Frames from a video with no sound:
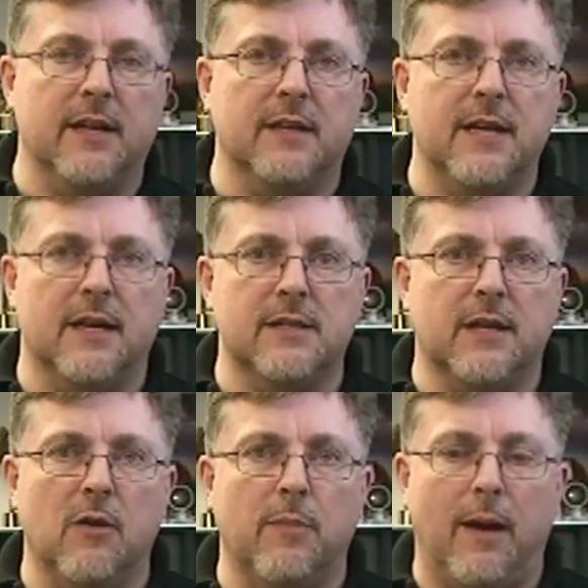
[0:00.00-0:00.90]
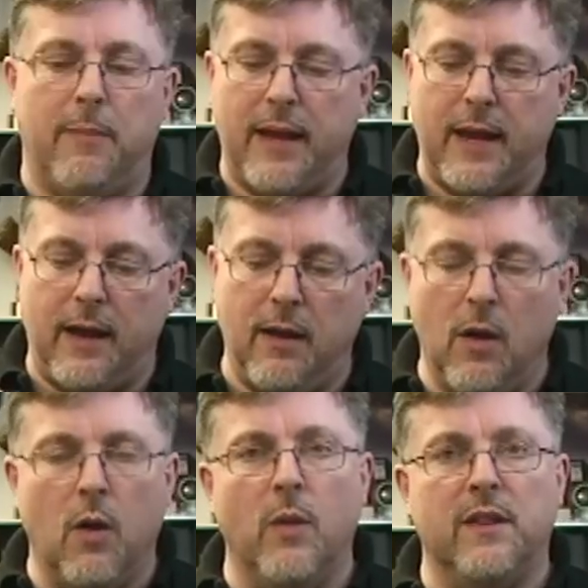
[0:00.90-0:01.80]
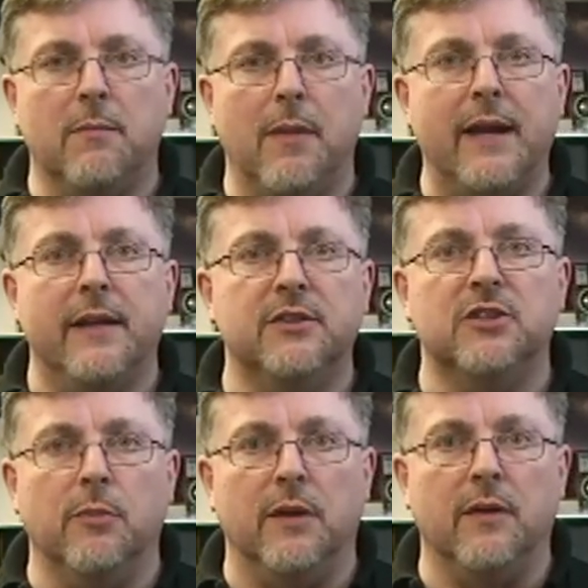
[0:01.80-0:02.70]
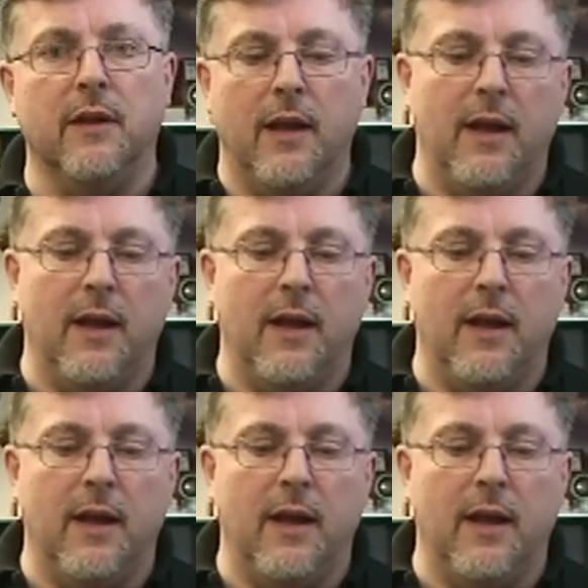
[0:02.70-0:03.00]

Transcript: little telescope up here with the main instrument.